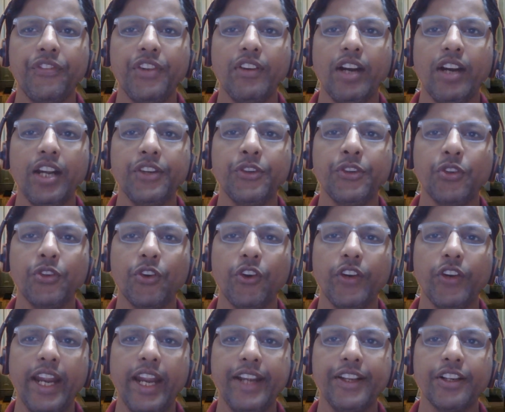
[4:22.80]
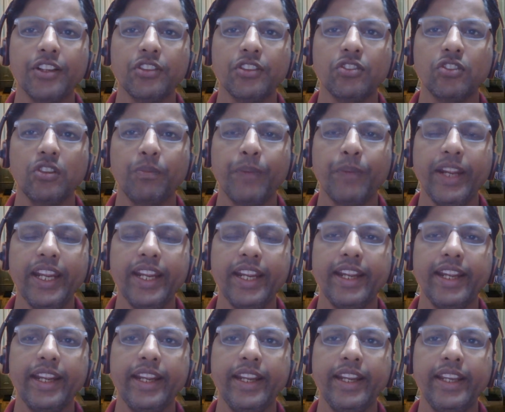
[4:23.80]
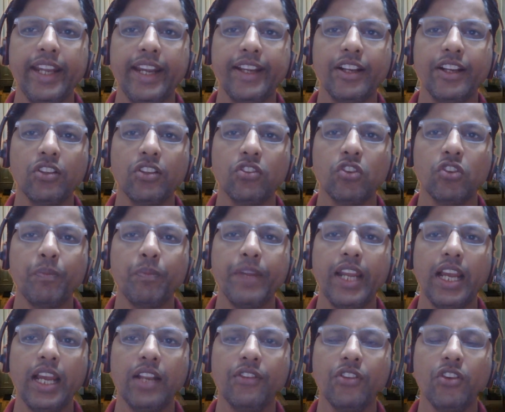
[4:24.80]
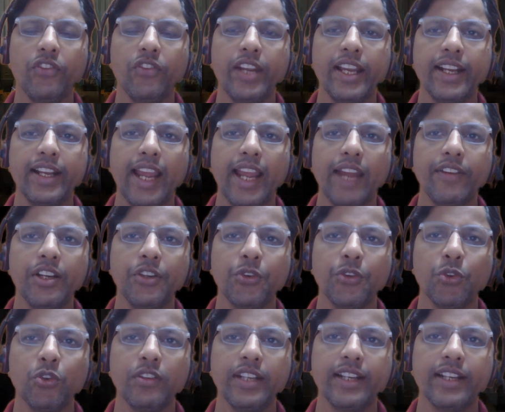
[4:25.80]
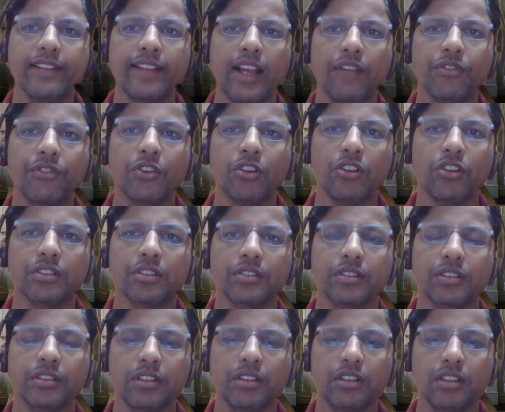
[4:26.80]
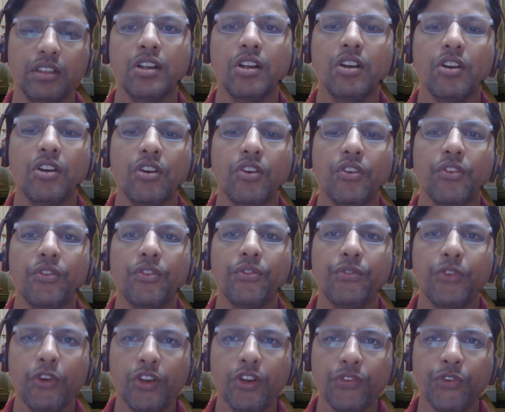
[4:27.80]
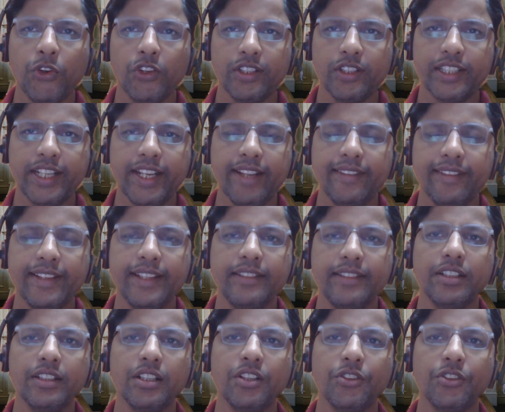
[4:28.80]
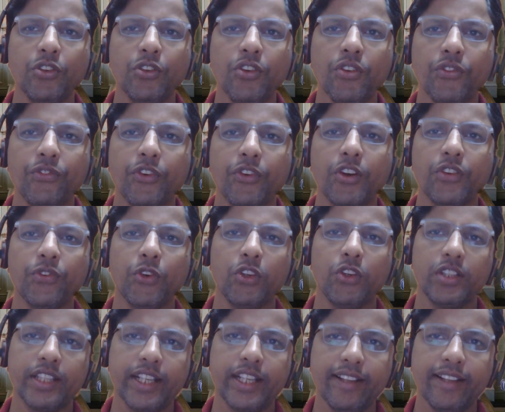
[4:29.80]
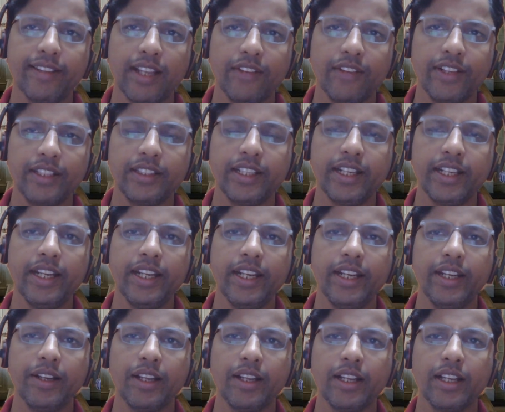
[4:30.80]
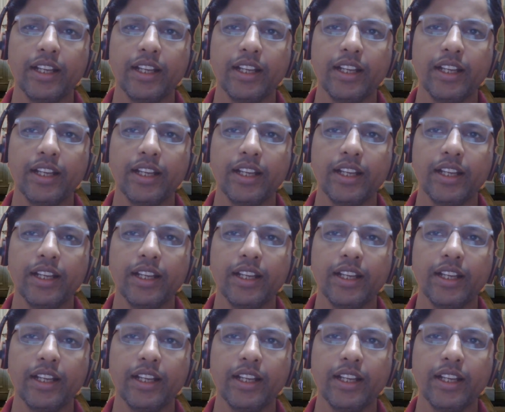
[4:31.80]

if you want to code enteroscopy, in enteroscopy also we are having two sets of codes. 44360 to 44373